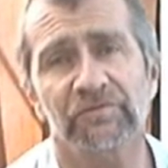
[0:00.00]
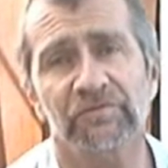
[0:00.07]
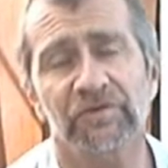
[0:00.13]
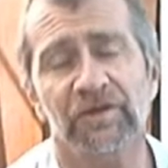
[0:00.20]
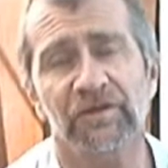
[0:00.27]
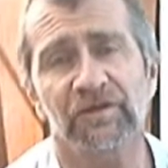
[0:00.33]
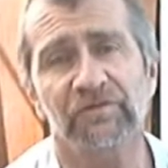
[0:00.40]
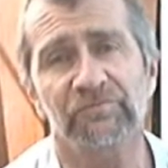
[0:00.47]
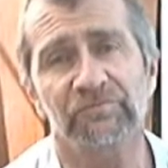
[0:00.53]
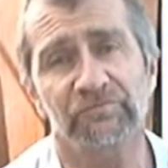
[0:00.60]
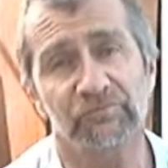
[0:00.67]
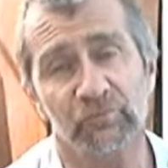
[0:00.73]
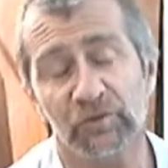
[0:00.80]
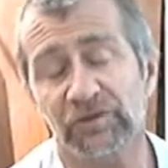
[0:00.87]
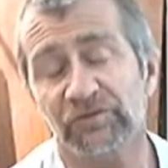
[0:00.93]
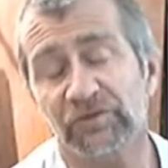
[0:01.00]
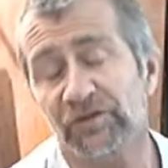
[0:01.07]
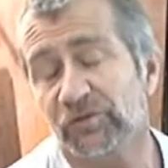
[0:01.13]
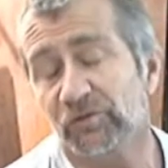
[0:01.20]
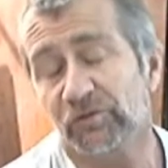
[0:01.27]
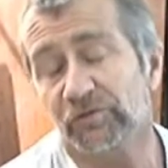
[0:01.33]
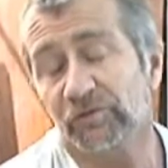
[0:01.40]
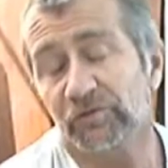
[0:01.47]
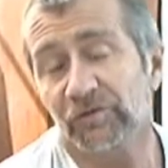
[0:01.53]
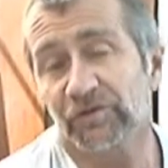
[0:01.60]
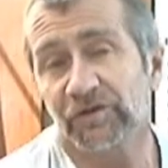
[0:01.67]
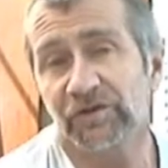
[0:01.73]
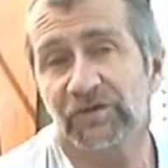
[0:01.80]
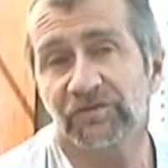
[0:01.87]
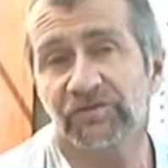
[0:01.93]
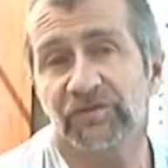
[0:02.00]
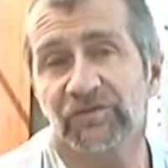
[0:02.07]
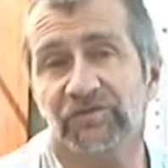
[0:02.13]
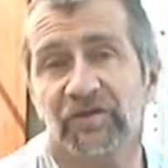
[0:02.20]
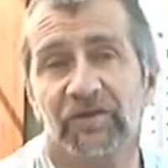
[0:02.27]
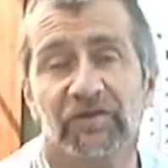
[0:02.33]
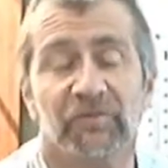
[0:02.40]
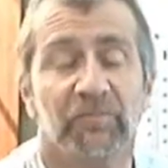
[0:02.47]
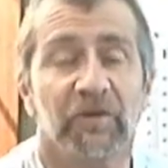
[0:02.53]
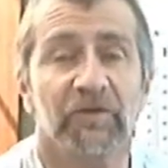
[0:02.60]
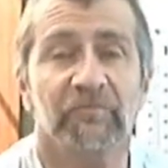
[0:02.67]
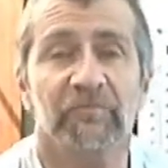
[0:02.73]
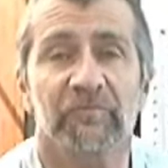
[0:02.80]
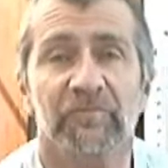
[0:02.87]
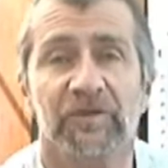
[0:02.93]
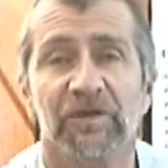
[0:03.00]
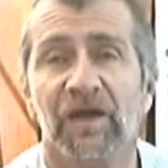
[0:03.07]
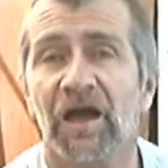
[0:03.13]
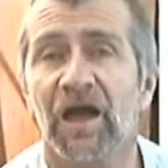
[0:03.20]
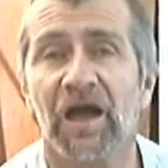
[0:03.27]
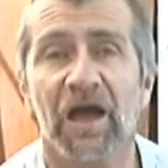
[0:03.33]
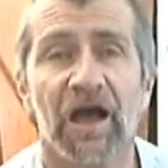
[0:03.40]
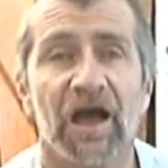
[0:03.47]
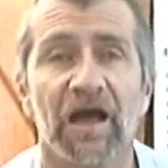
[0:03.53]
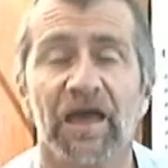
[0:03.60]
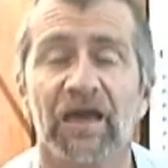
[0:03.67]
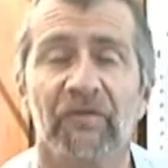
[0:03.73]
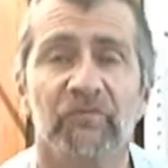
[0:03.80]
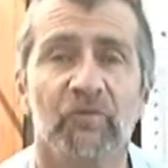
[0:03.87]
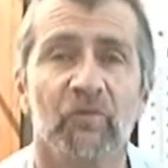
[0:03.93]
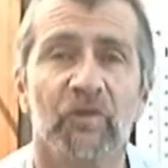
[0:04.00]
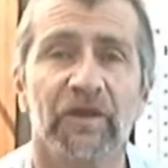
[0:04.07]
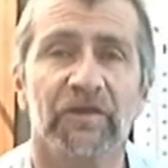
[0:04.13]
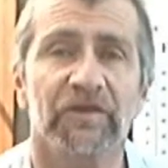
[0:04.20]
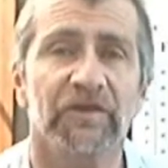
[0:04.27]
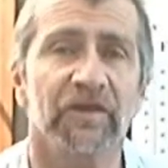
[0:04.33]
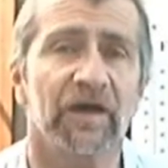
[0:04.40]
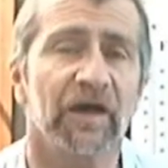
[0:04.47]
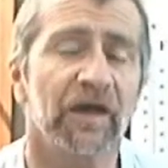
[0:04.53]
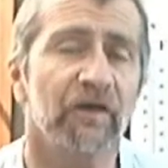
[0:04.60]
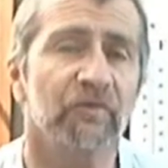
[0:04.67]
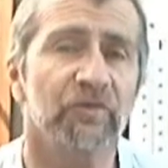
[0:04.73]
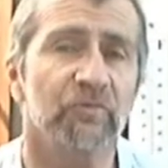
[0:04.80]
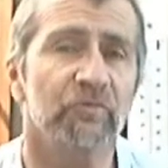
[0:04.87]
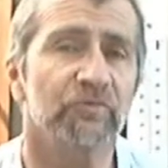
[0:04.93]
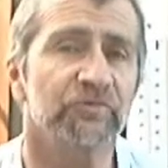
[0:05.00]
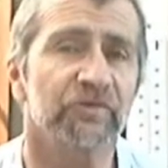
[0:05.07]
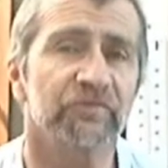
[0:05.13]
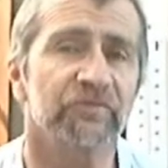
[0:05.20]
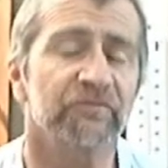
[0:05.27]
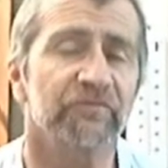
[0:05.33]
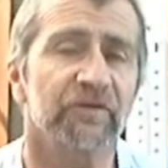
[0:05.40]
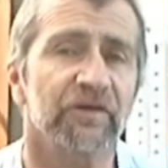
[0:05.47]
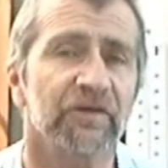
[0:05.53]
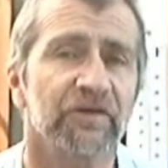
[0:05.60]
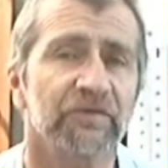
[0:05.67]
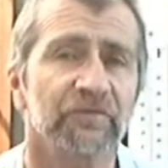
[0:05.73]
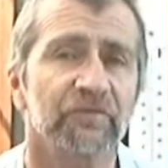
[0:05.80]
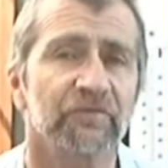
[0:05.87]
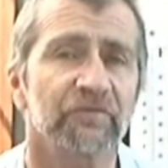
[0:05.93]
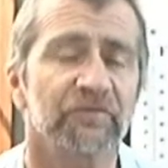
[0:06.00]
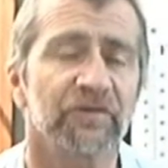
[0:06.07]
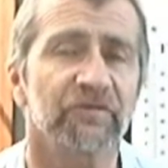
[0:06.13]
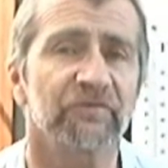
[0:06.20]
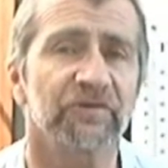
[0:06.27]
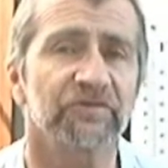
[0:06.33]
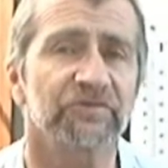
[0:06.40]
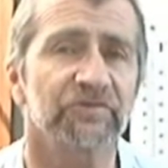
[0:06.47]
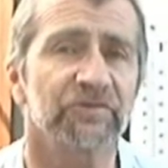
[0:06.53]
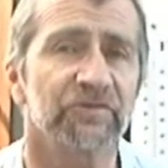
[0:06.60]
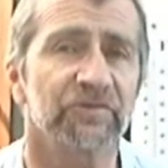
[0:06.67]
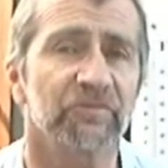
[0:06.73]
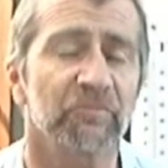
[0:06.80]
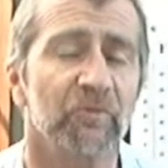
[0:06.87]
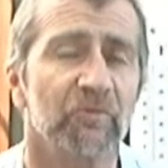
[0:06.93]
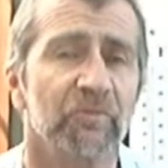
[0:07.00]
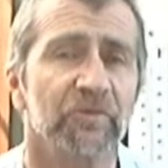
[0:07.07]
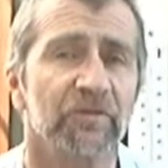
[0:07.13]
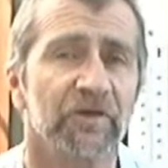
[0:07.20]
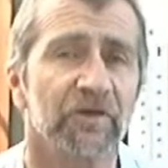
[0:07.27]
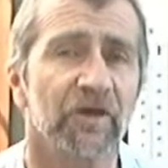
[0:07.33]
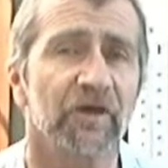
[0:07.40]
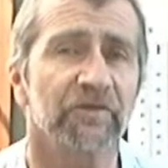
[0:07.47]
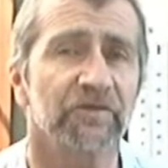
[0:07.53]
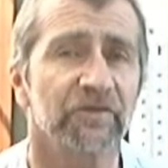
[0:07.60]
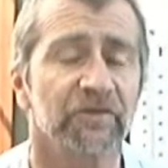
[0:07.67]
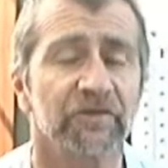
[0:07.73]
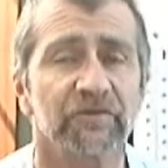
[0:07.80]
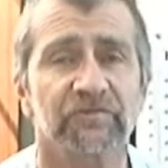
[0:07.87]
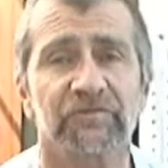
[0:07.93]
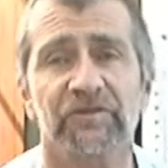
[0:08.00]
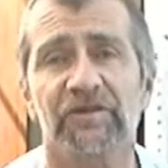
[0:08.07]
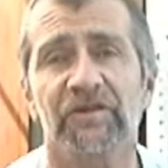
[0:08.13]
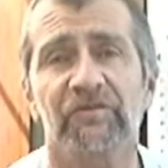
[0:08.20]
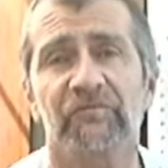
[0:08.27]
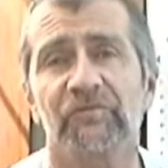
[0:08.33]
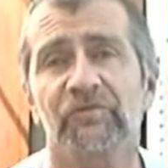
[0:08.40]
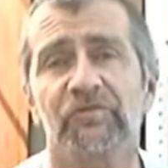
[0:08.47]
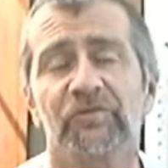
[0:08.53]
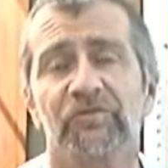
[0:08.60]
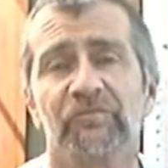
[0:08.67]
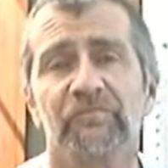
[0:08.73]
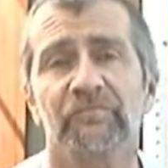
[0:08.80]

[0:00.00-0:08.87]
and we say, Lord, Lord, and He says, I depart from me, I have no idea how you will justify eternal salvation in the moment that God declares that He never knew you.